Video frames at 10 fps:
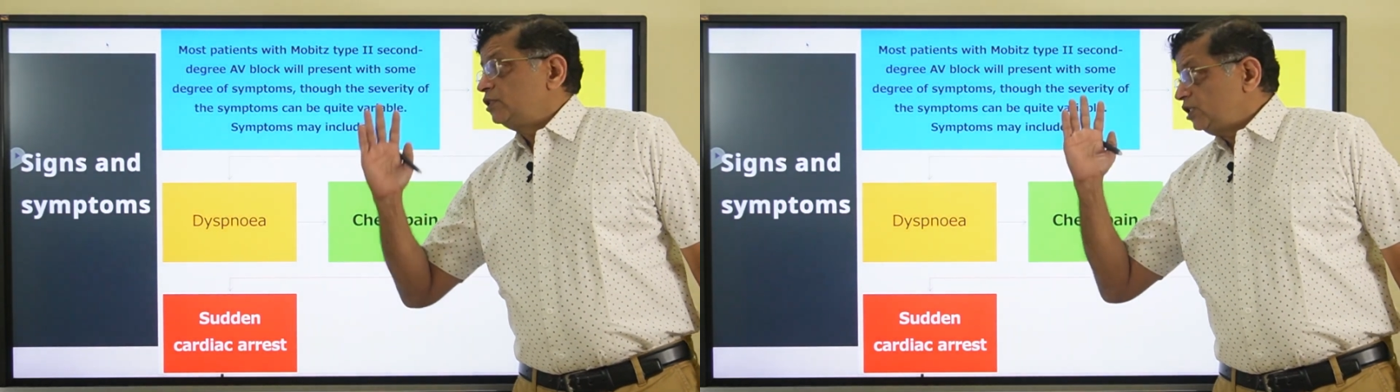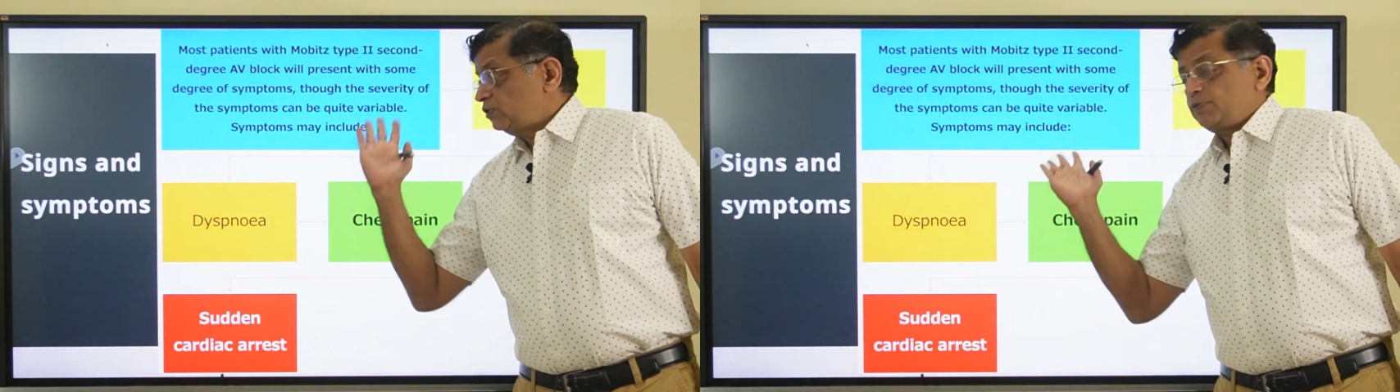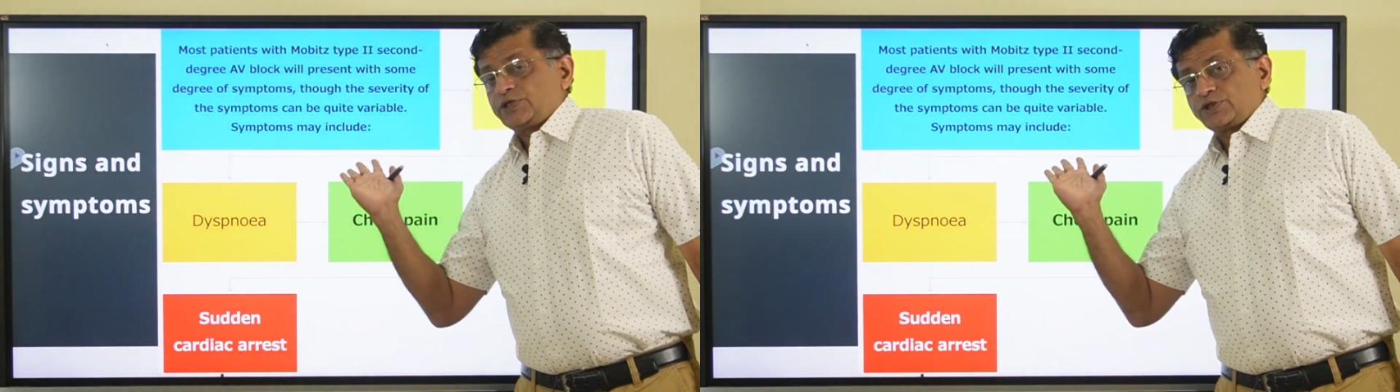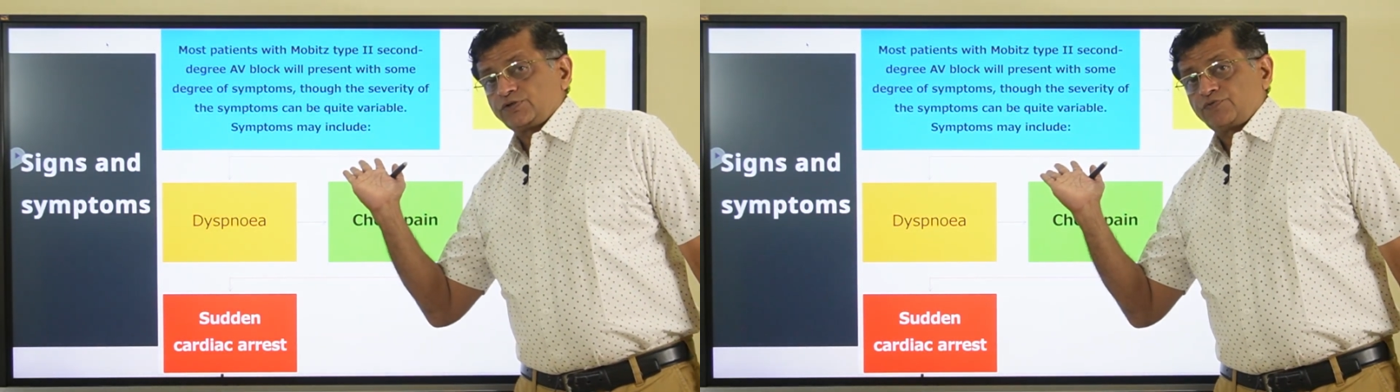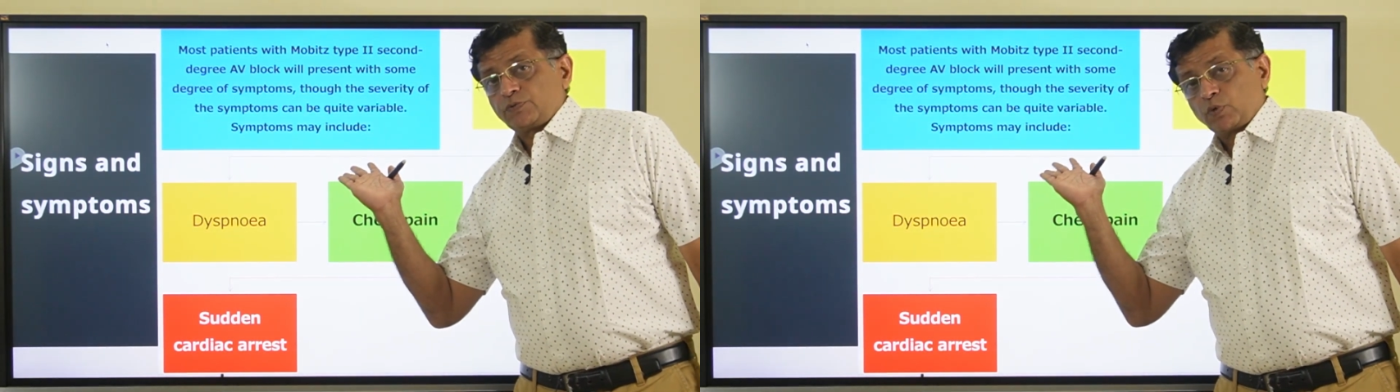these
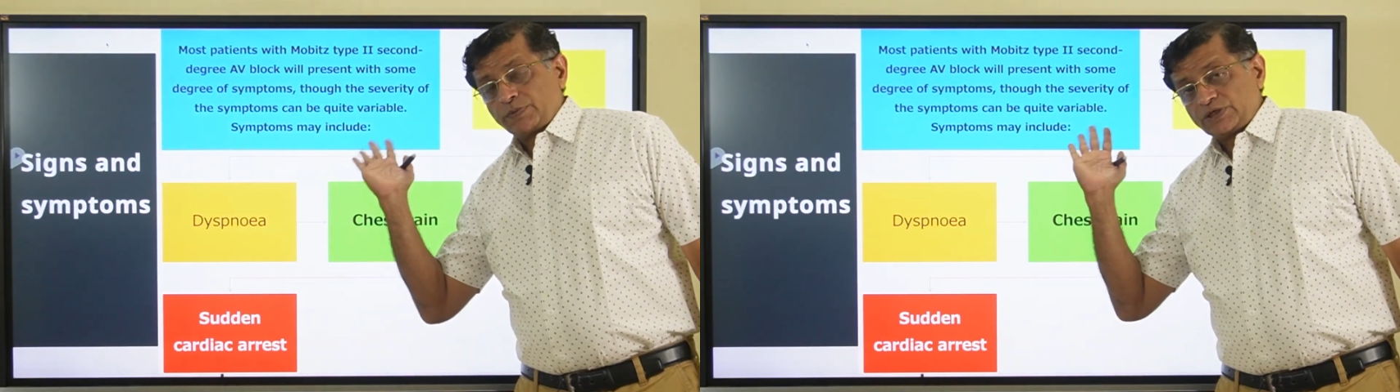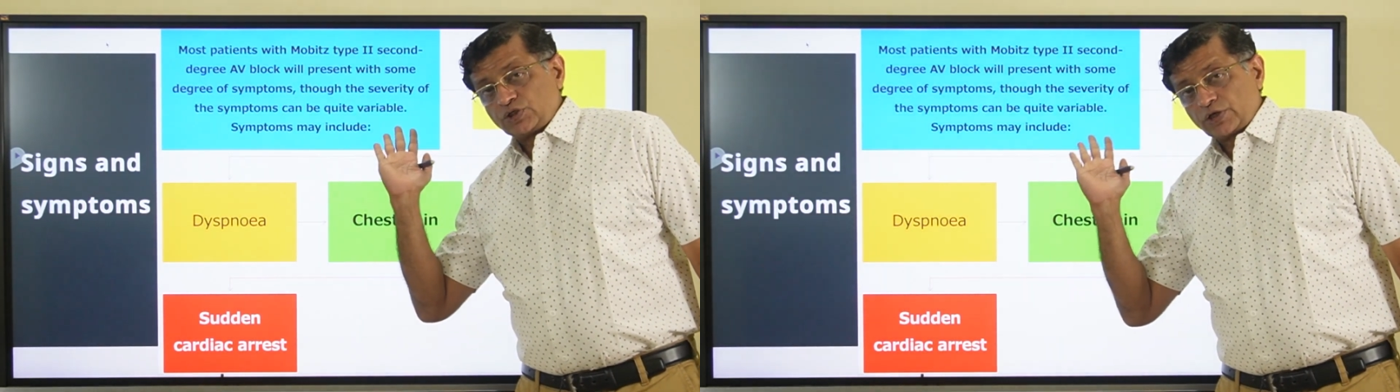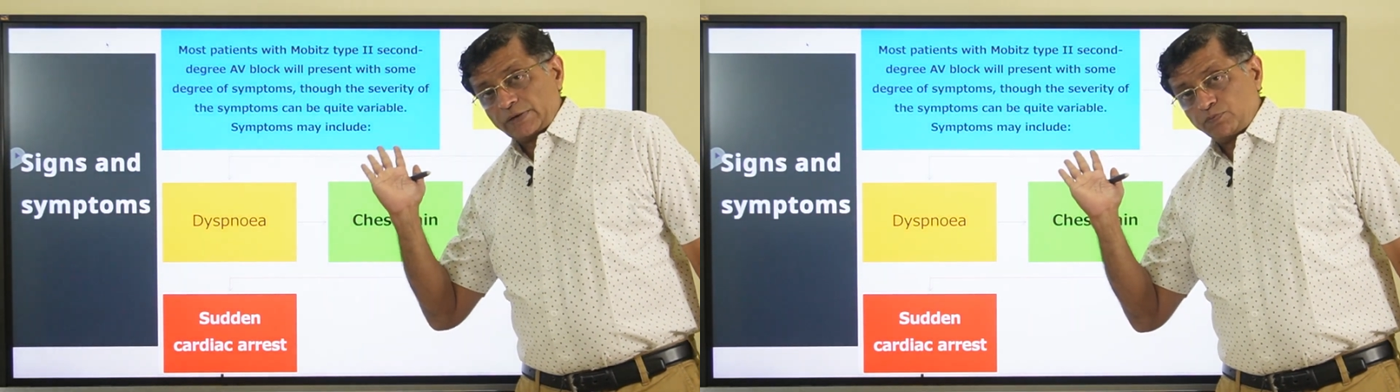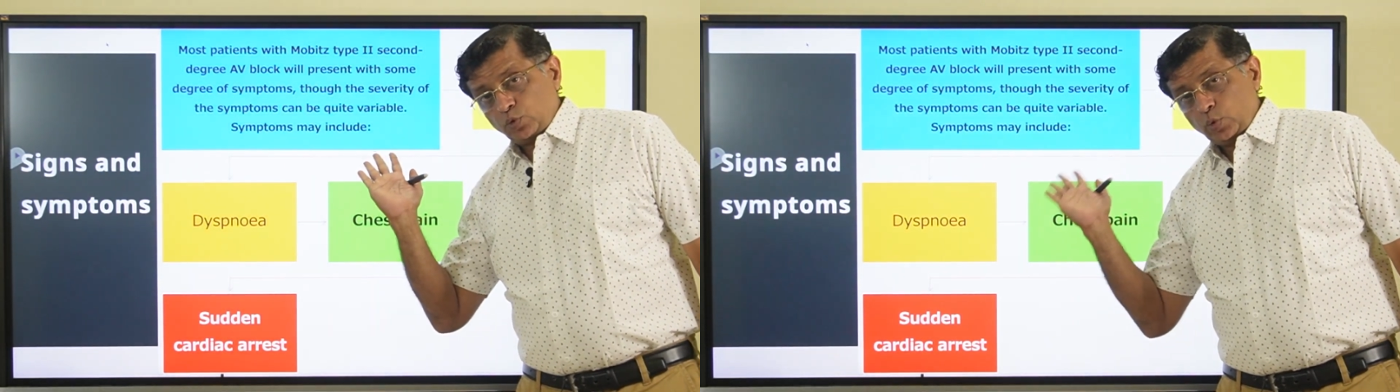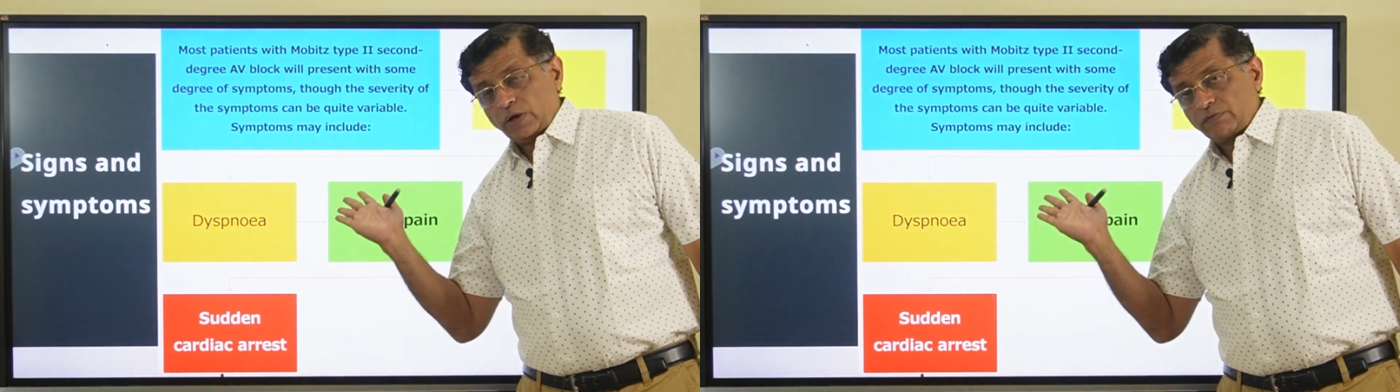patients with Mobitz type
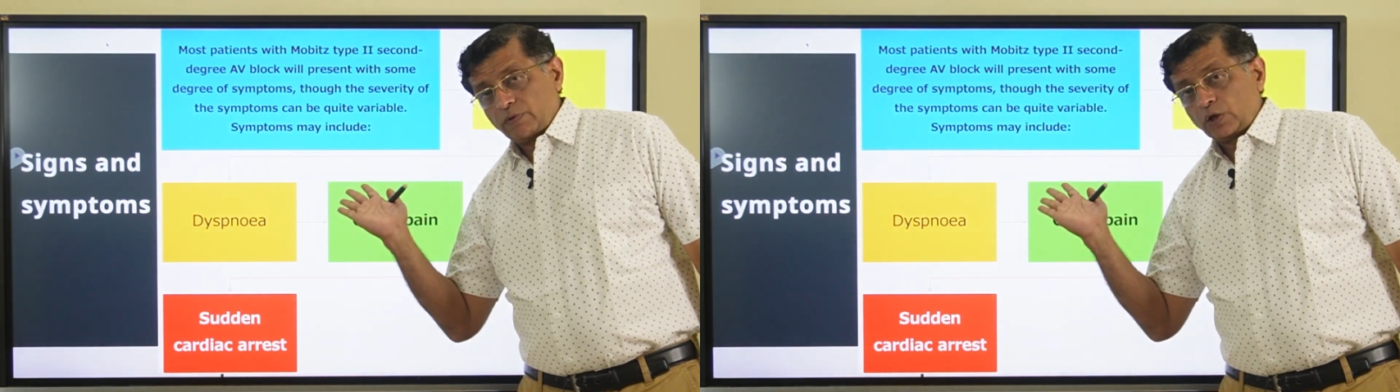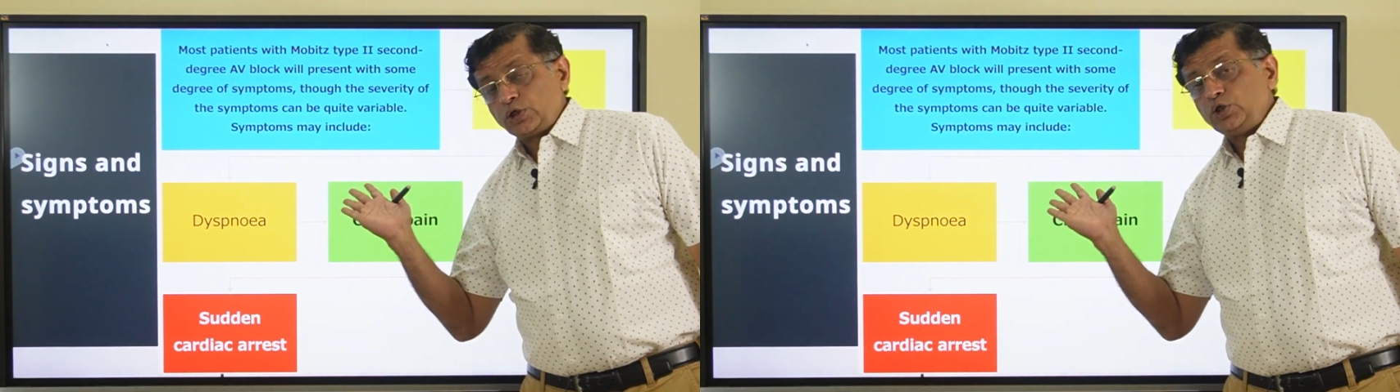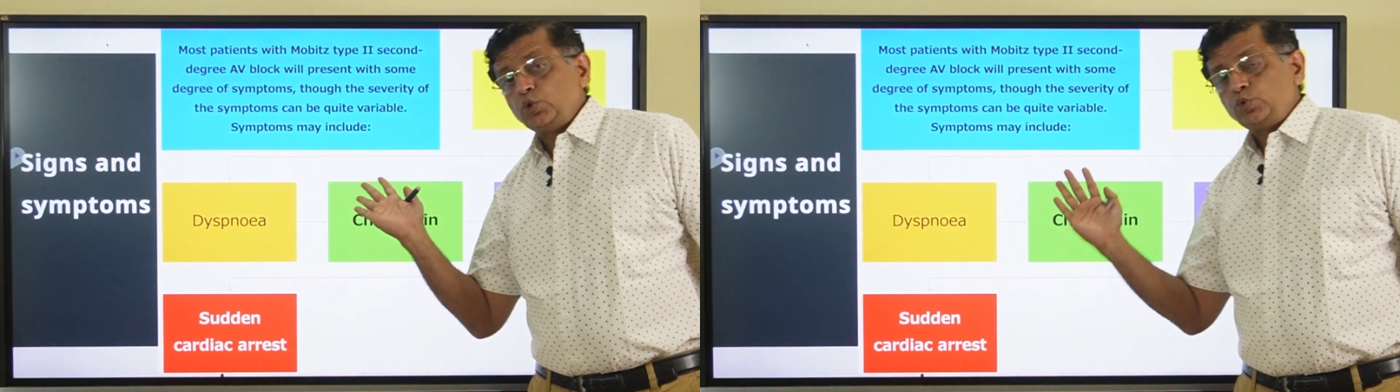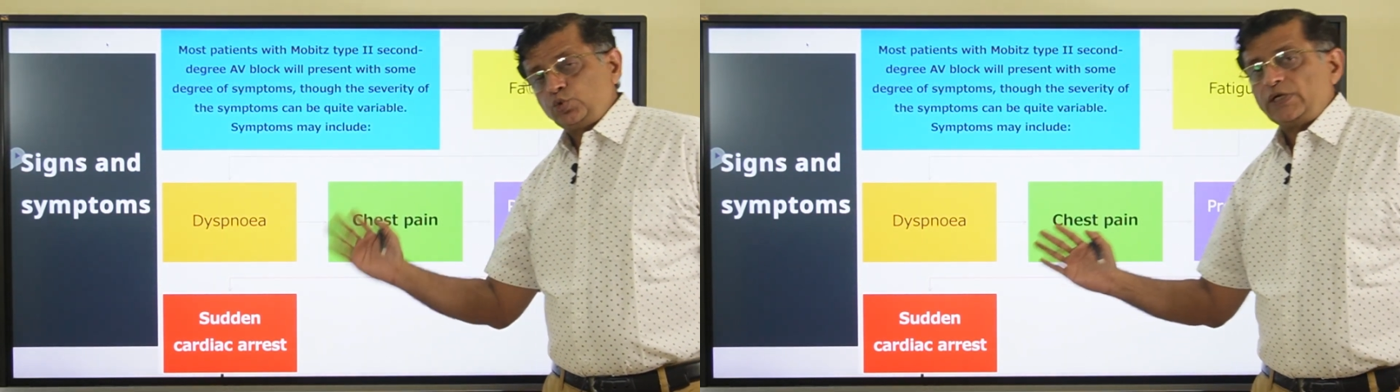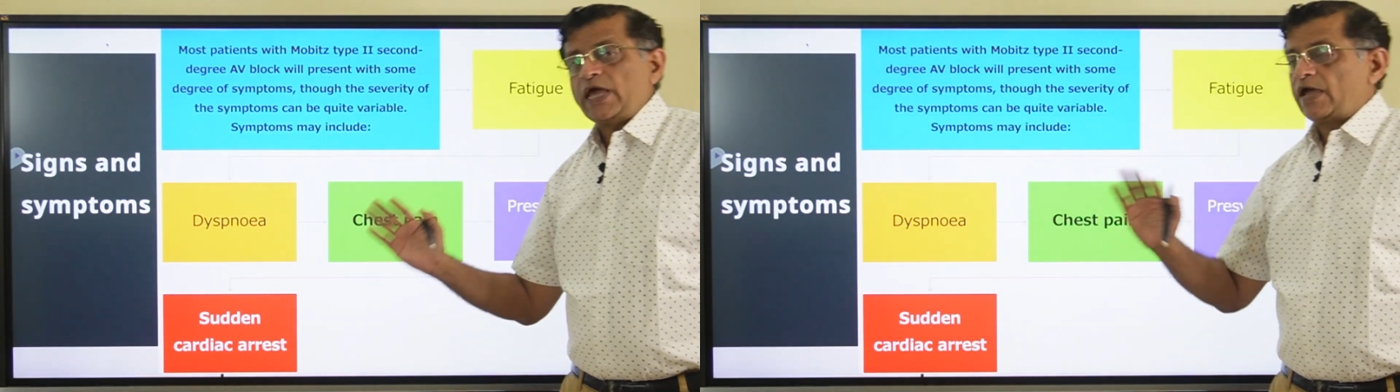2 AV block
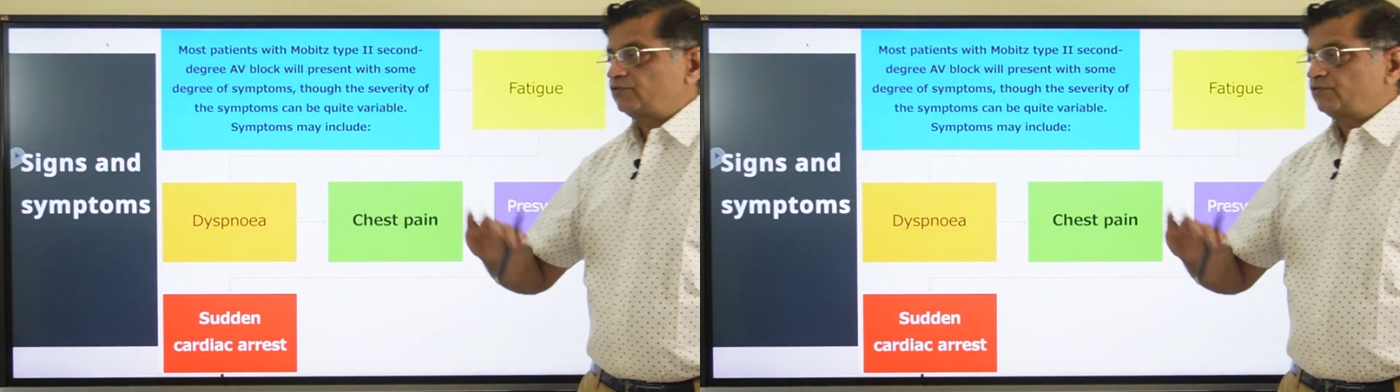usually have